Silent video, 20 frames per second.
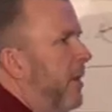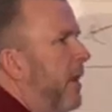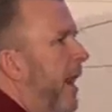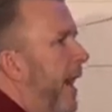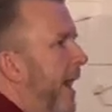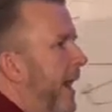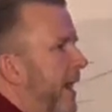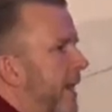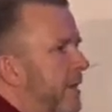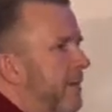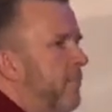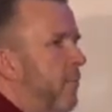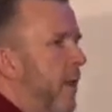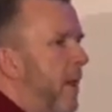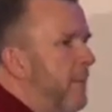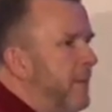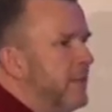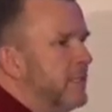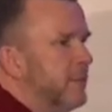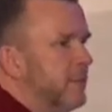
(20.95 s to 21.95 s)
hey,
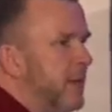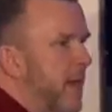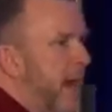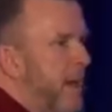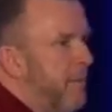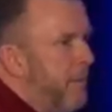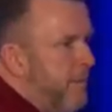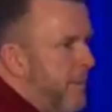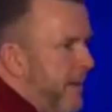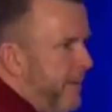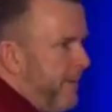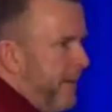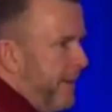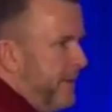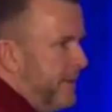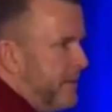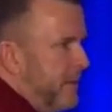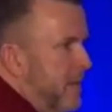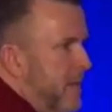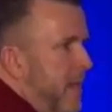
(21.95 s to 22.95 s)
write me some copy about
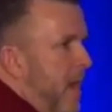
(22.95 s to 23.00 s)
this.